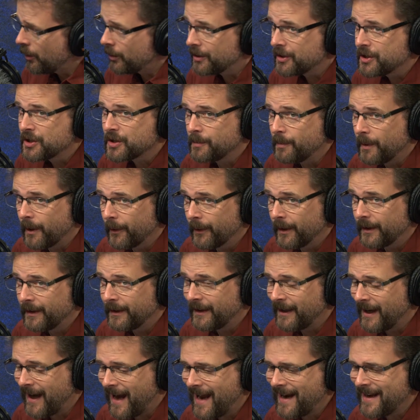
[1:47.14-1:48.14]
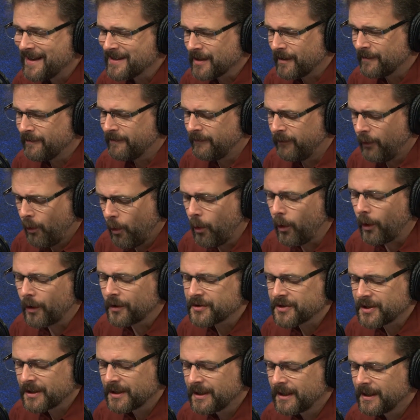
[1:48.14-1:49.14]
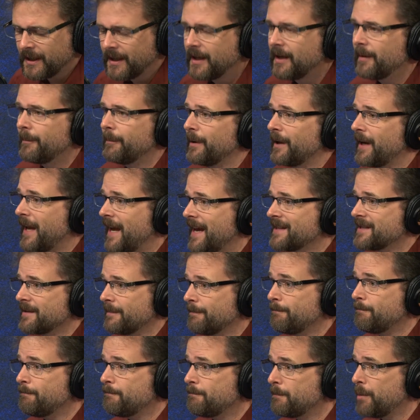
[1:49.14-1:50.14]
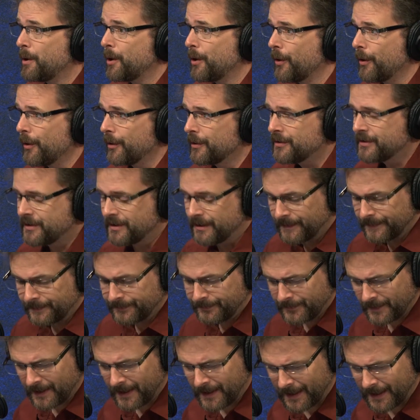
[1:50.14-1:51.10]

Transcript: the Holy Spirit not as a force, but as a person.